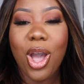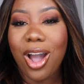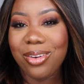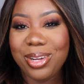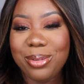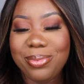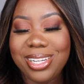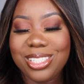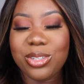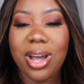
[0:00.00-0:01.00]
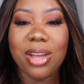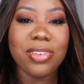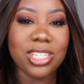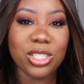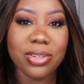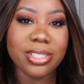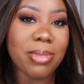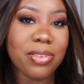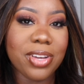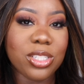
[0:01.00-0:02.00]
Alrighty, beauties, so I finished the rest of
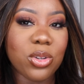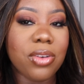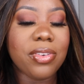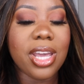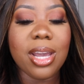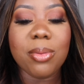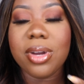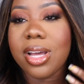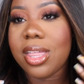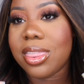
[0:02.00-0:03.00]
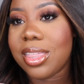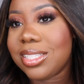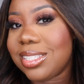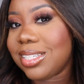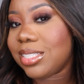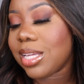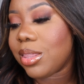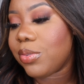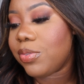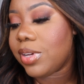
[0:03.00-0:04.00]
my face off camera. This is
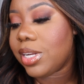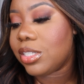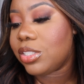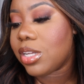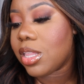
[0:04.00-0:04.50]
the finished